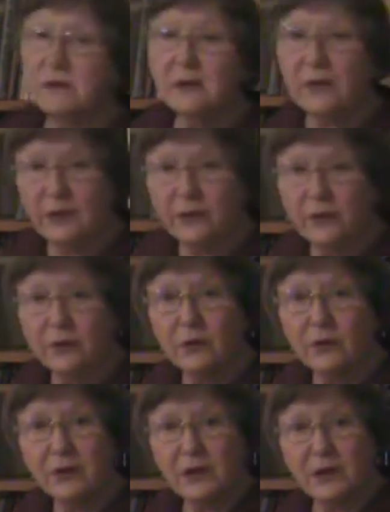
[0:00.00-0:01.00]
either
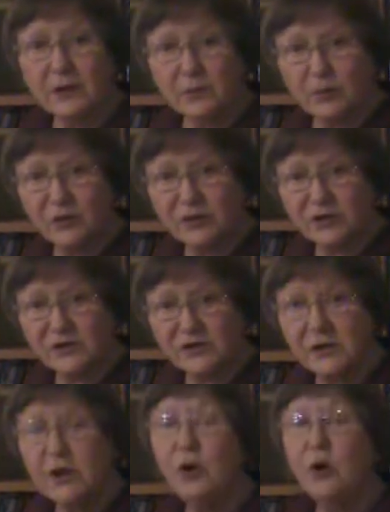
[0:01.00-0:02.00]
in the books
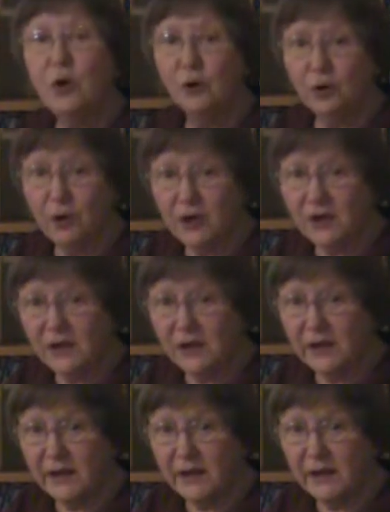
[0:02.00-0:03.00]
or
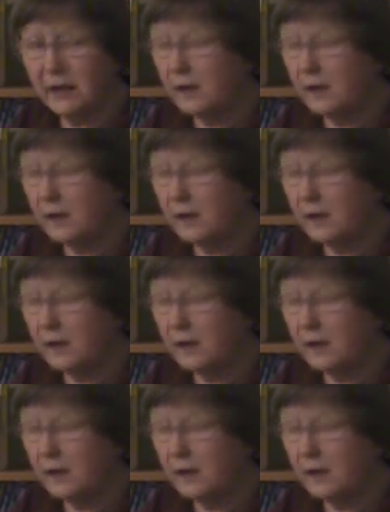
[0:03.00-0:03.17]
online.